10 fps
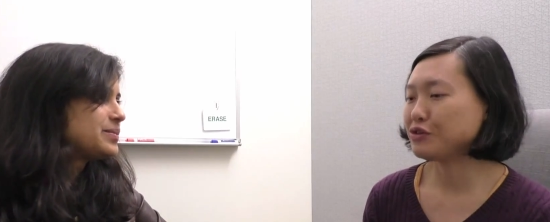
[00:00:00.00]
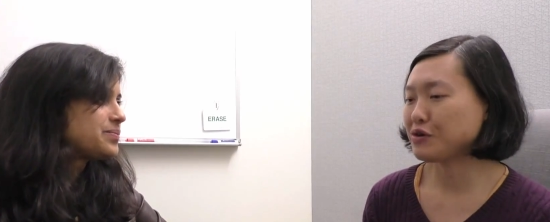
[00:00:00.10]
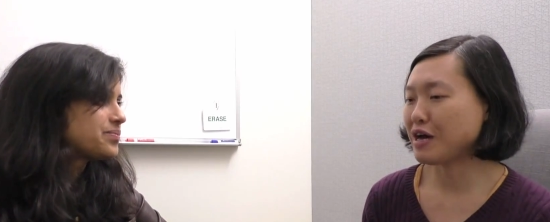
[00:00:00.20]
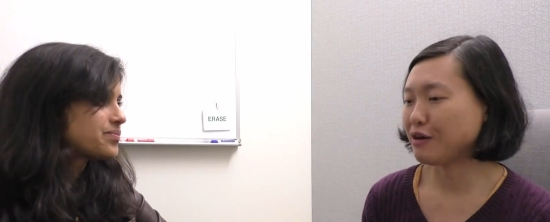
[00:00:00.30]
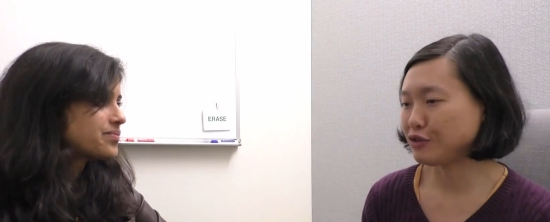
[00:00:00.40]

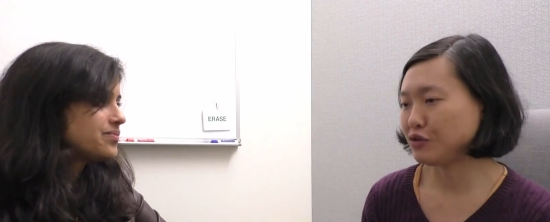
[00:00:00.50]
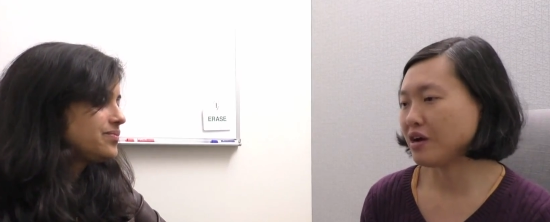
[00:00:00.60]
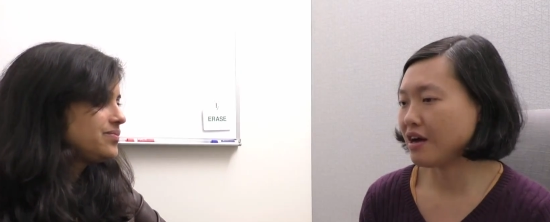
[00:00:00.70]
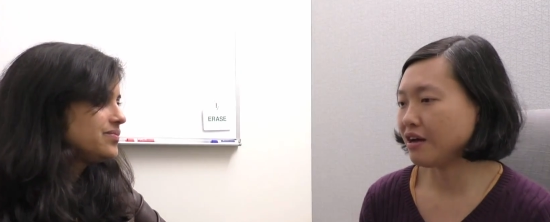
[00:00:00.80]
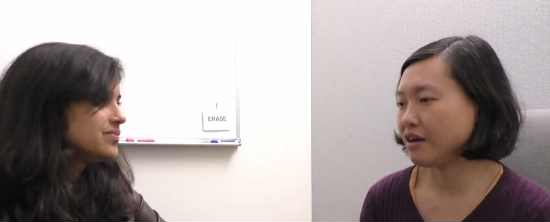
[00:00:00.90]
Speaker 1: also how to
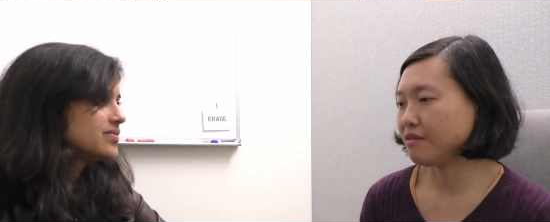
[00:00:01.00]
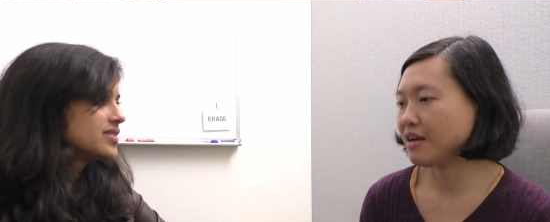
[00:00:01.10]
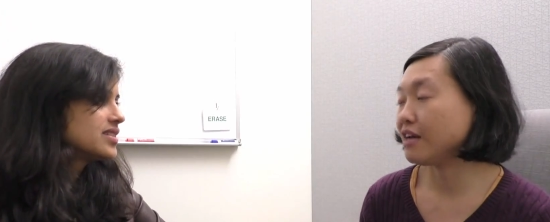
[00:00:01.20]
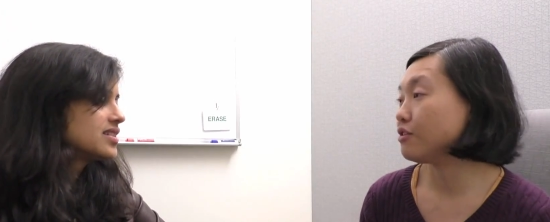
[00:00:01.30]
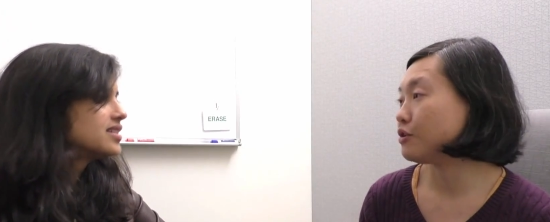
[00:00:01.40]
uh,
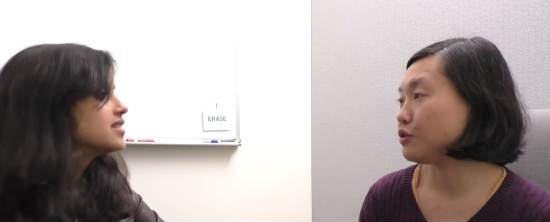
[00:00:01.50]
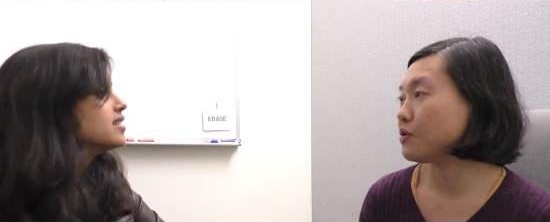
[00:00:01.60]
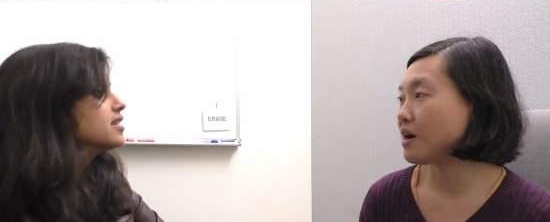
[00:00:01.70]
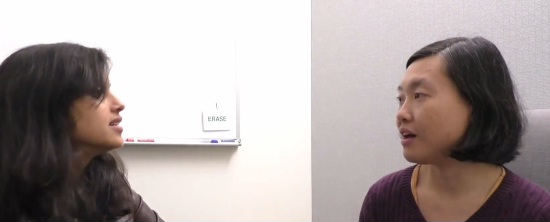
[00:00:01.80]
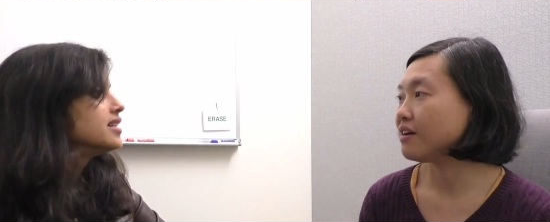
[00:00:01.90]
handle the
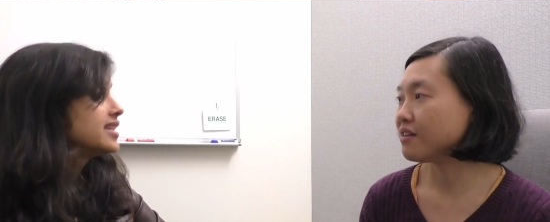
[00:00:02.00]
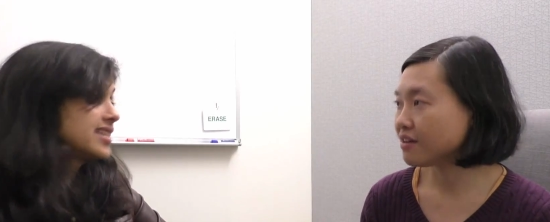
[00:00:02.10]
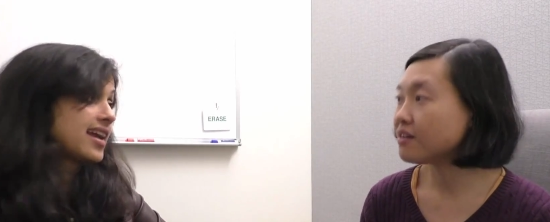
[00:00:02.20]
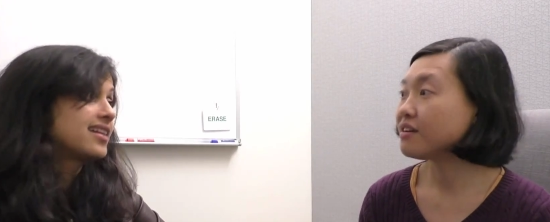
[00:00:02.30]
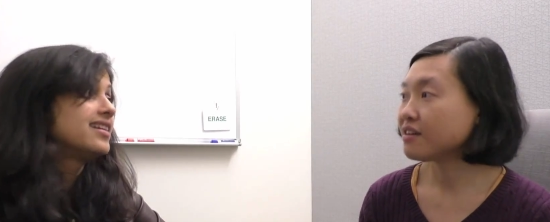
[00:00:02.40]
UI.
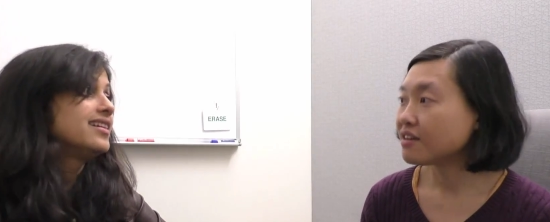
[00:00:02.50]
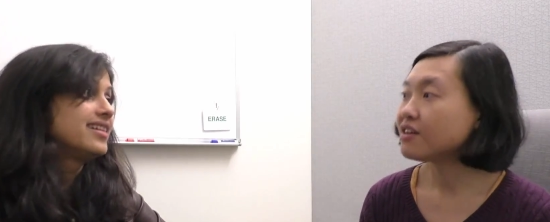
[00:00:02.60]
Exactly